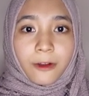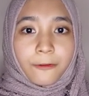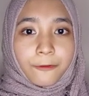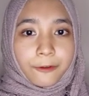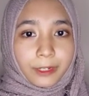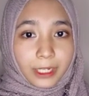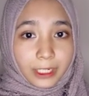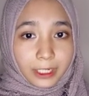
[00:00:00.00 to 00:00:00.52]

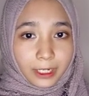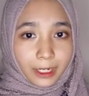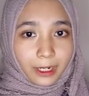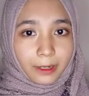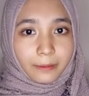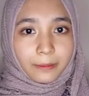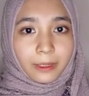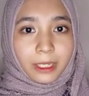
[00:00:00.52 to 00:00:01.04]

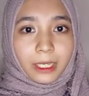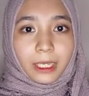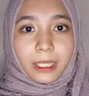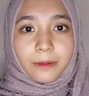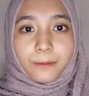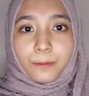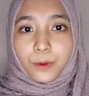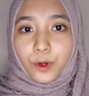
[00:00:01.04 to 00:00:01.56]
Freedom
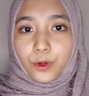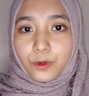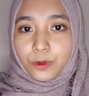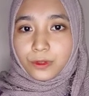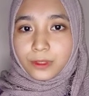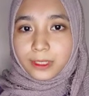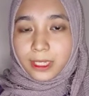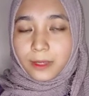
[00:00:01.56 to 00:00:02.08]
in
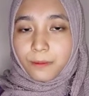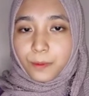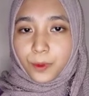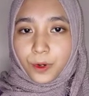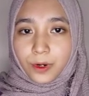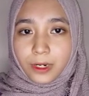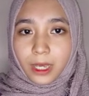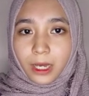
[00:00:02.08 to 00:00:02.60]
producing
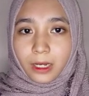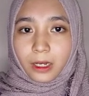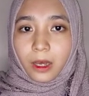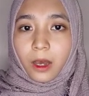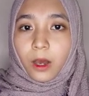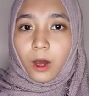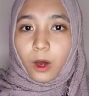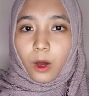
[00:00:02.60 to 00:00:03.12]
product
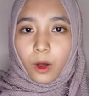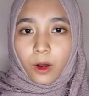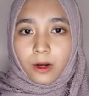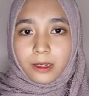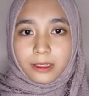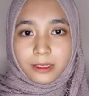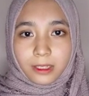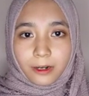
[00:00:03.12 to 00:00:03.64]

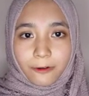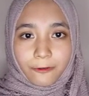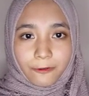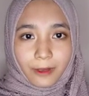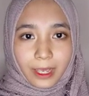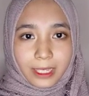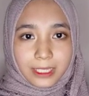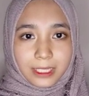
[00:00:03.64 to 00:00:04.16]
or
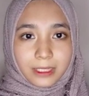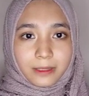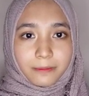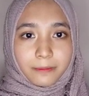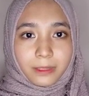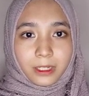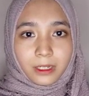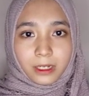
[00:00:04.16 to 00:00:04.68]
service
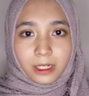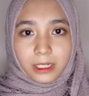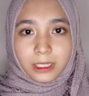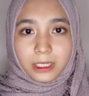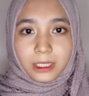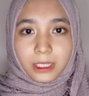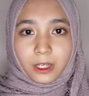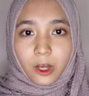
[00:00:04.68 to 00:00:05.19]

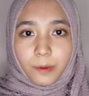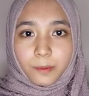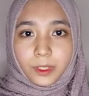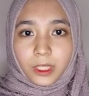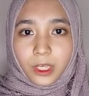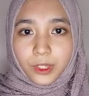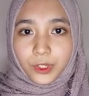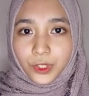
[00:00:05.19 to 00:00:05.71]
cause
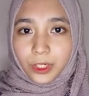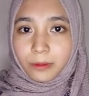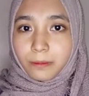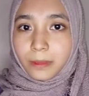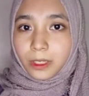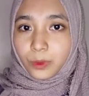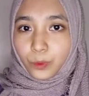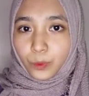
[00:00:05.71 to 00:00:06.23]
competition
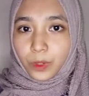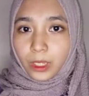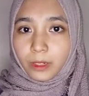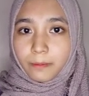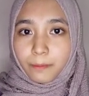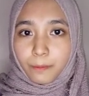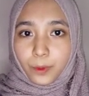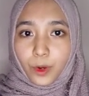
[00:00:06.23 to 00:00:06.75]

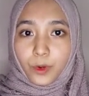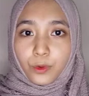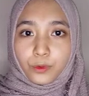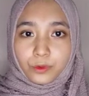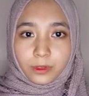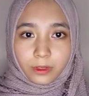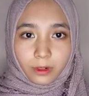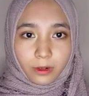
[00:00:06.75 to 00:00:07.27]
between
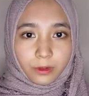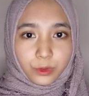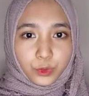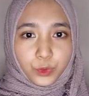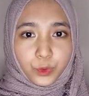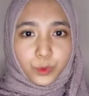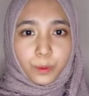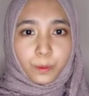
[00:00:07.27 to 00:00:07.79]
producers
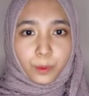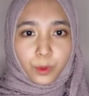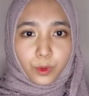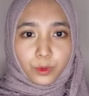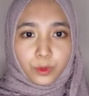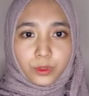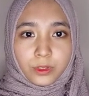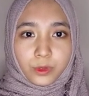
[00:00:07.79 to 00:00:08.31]
to
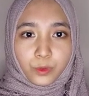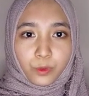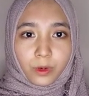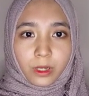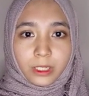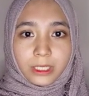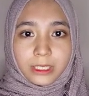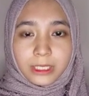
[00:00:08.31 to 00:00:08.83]
produce
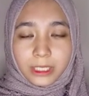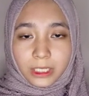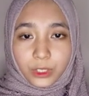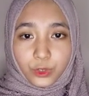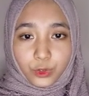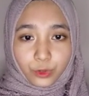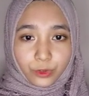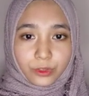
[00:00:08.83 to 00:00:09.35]
quality
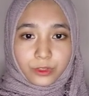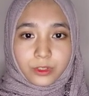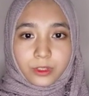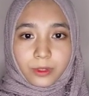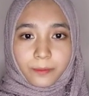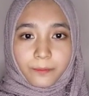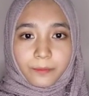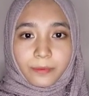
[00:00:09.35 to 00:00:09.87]
goods.